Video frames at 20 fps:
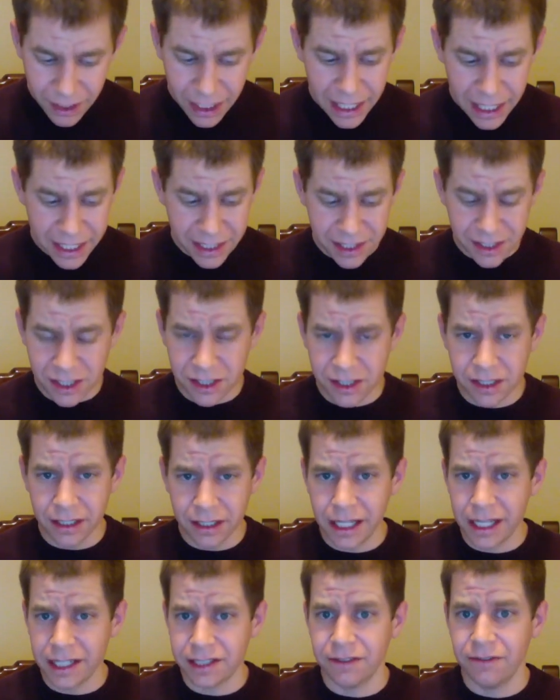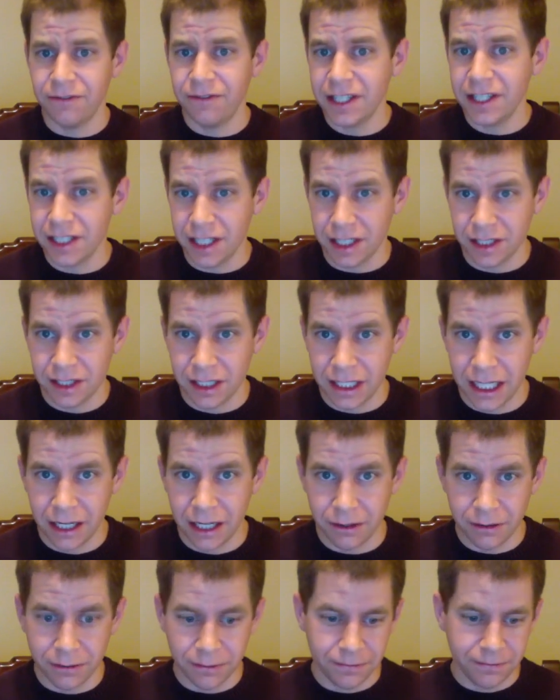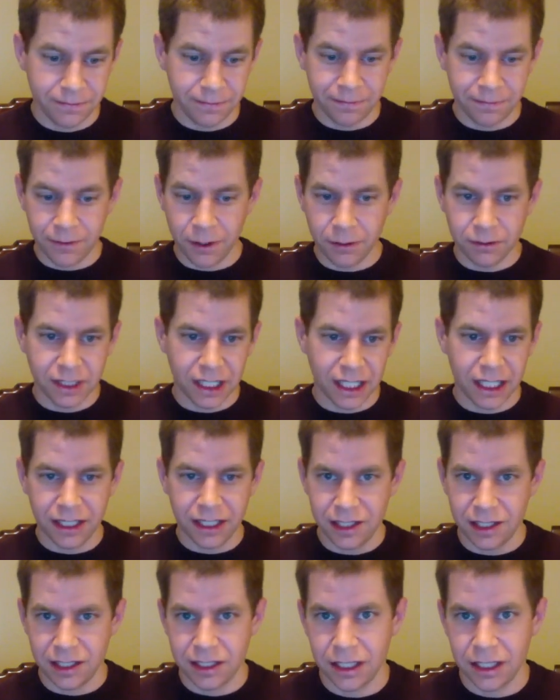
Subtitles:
It's just the laws of physics and how photons